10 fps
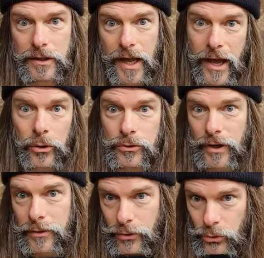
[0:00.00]
held
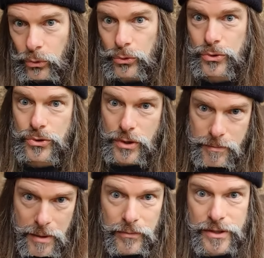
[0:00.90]
around the thoughts, the
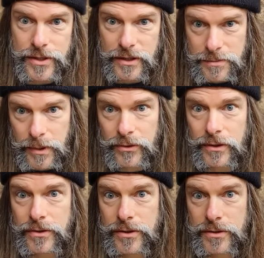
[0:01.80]
memories, the
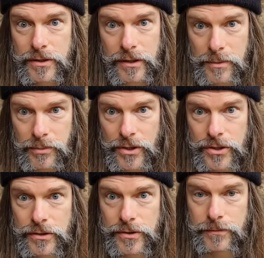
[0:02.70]
experience, and the
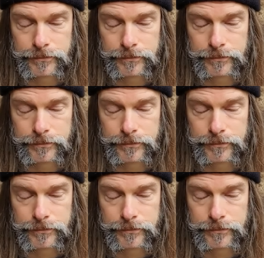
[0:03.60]
impressions.